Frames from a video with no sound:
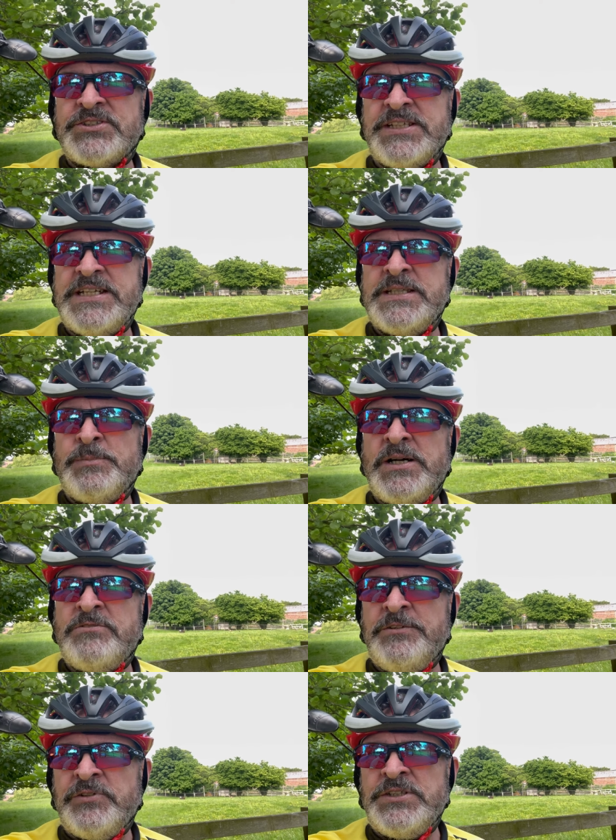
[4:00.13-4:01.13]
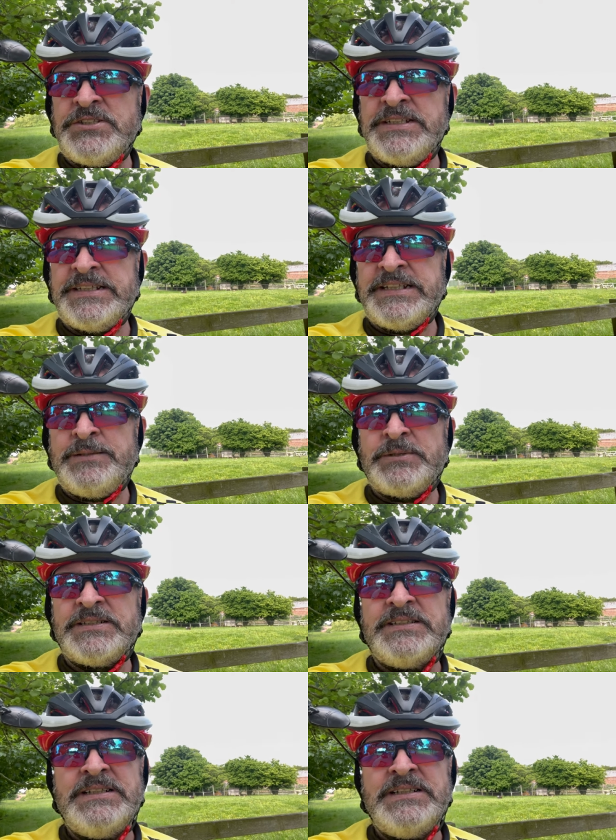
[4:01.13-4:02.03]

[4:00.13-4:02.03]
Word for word: see my reversing camera